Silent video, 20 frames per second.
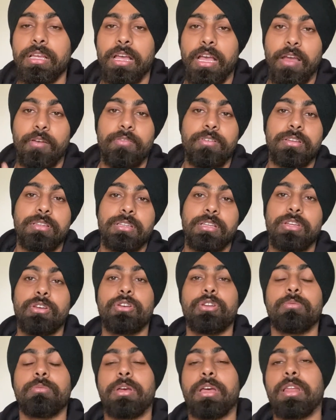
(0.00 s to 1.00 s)
I'm in the
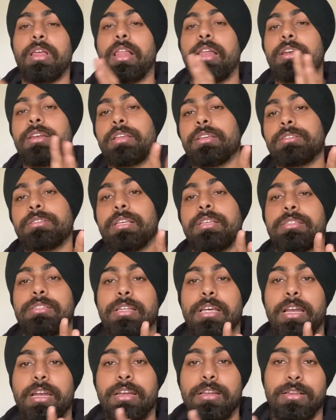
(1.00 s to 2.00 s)
YouTube analytics says that